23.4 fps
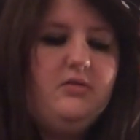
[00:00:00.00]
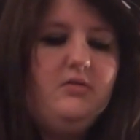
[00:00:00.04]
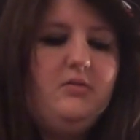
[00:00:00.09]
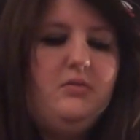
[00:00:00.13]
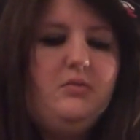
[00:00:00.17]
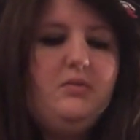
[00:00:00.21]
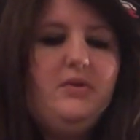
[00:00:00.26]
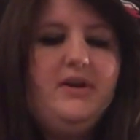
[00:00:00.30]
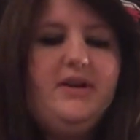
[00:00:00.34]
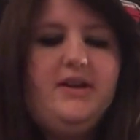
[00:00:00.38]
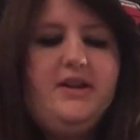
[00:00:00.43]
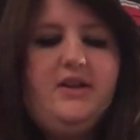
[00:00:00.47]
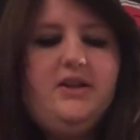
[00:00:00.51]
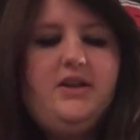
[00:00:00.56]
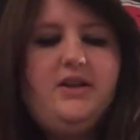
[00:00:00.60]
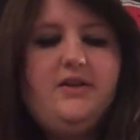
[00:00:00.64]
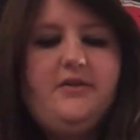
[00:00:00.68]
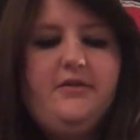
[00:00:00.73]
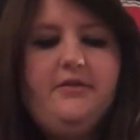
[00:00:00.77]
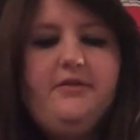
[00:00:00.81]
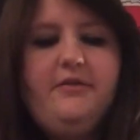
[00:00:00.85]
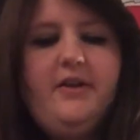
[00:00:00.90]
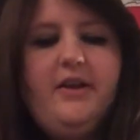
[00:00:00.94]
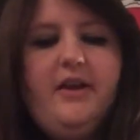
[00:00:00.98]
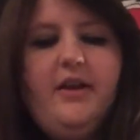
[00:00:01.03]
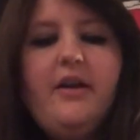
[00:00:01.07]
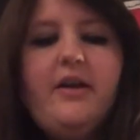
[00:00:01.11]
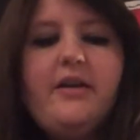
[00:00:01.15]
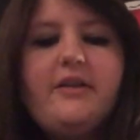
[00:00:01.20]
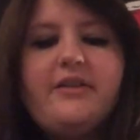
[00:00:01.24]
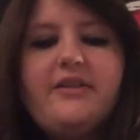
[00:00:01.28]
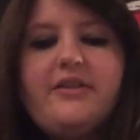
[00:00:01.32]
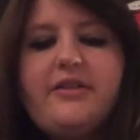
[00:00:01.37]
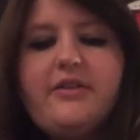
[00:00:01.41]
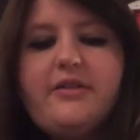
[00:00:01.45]
When you
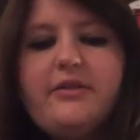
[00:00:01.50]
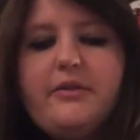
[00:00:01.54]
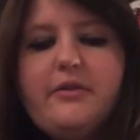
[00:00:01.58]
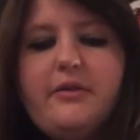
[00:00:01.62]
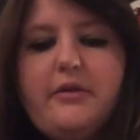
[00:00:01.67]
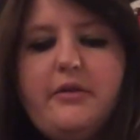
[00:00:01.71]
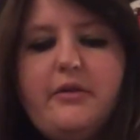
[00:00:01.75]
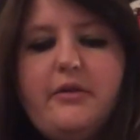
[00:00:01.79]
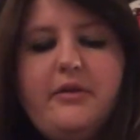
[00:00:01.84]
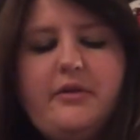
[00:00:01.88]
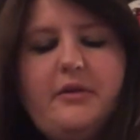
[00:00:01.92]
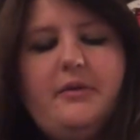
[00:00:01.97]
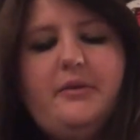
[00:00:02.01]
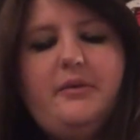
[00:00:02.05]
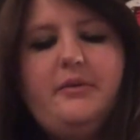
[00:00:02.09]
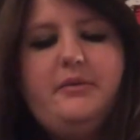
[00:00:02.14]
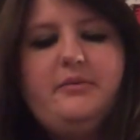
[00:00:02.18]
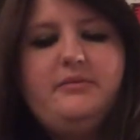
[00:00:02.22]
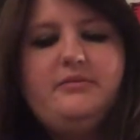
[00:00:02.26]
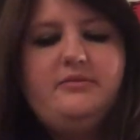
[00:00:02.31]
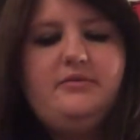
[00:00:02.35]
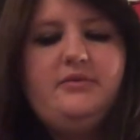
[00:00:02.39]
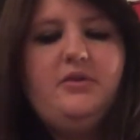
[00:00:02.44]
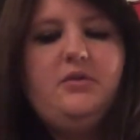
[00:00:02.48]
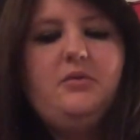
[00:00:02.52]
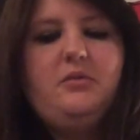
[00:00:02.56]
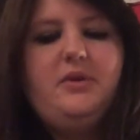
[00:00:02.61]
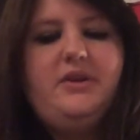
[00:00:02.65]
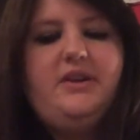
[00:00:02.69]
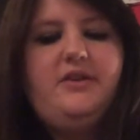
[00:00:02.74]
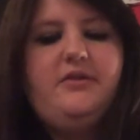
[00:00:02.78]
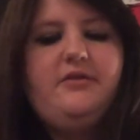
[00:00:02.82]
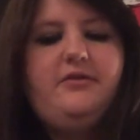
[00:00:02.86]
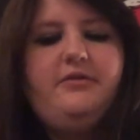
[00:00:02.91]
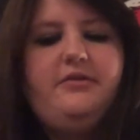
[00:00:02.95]
first saw, oh, not
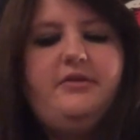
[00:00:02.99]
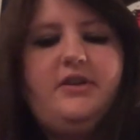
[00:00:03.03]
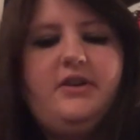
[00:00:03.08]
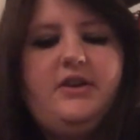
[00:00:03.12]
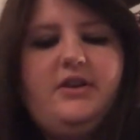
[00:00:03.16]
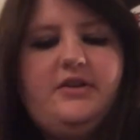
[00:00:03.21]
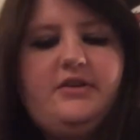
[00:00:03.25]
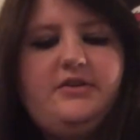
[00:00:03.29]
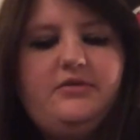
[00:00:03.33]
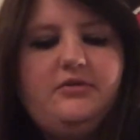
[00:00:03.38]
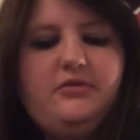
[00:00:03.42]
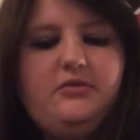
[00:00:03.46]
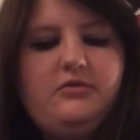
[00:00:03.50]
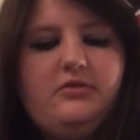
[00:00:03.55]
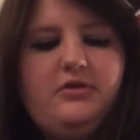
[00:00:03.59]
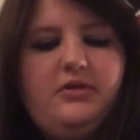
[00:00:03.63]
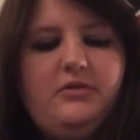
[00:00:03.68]
when you first saw